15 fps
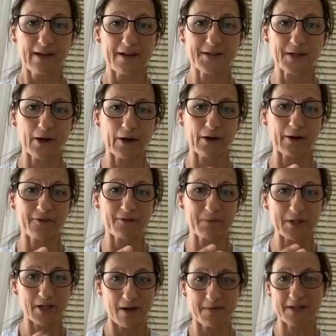So from the
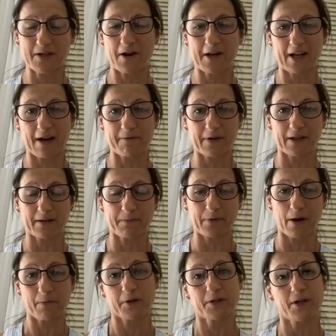time of signing up with
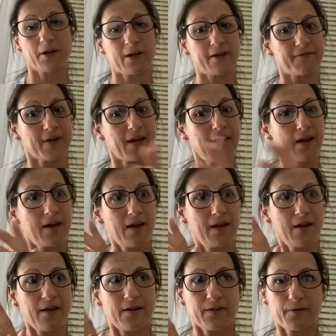Primal Alternative,
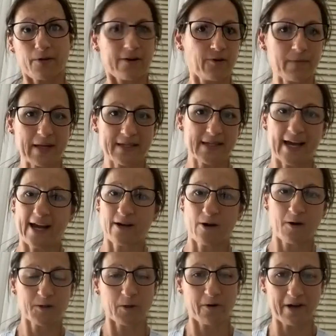3-4 months later, I
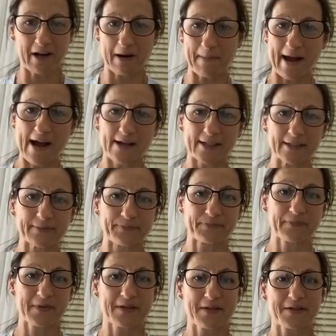was already at a market.
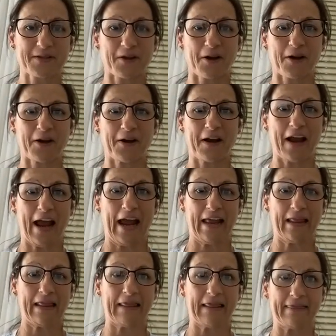So,
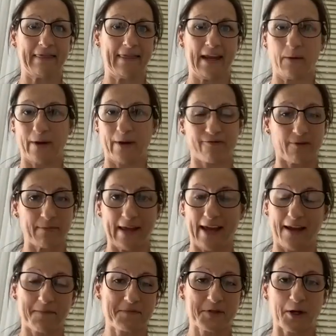and then it went from
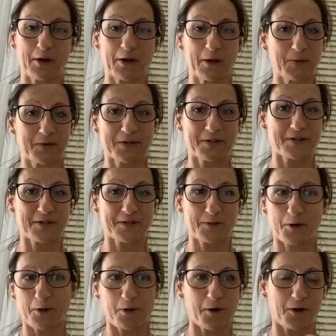there. So it was just
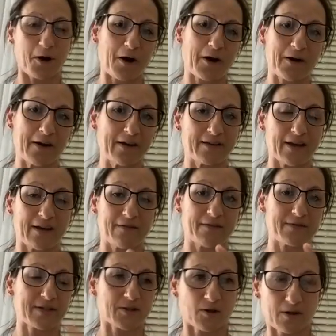go, go, go. And then
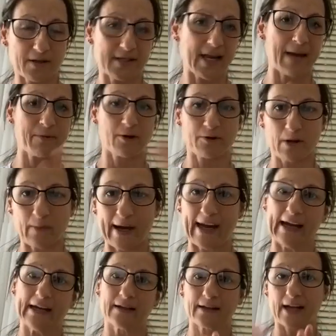stockers came along the
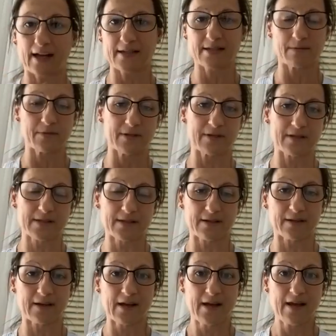way, and customers,
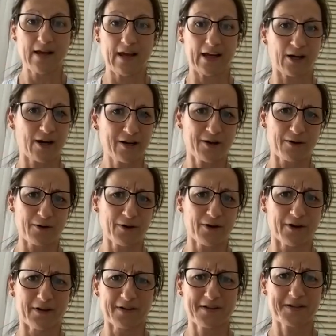and it kind of
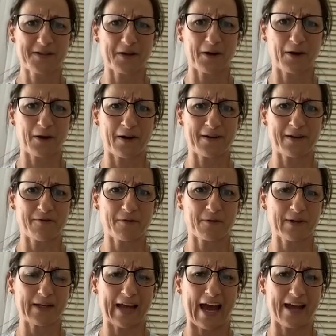grew. So I never
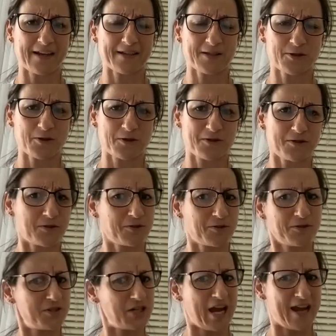really had a
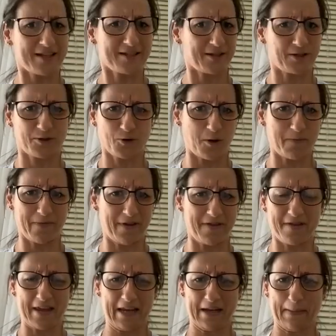chance to stop and
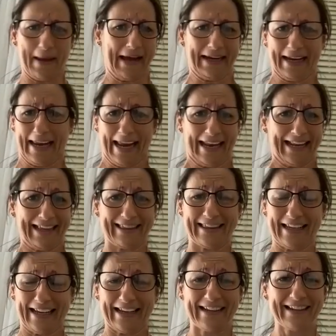think about
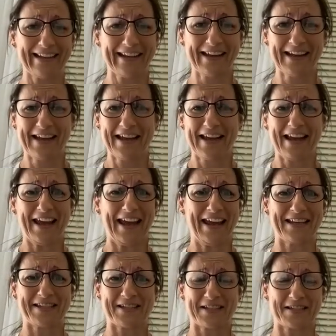anything.
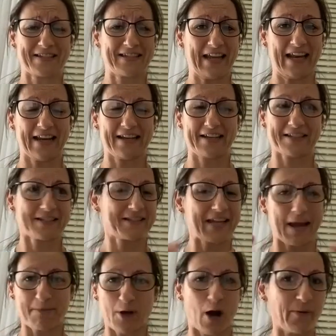It just
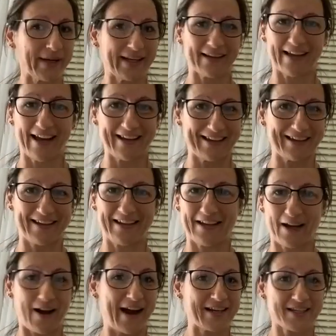kept going. And
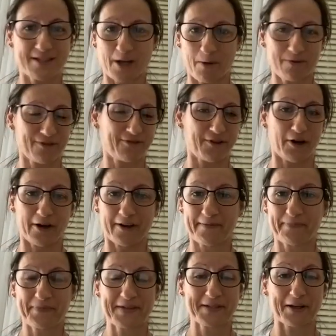I just go with the flow.
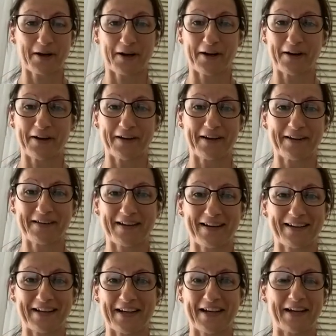So
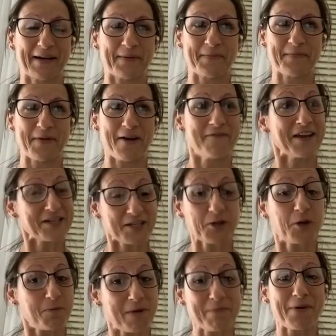eventually
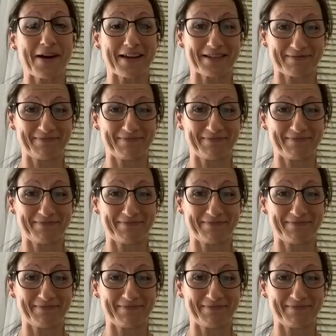caught my breath.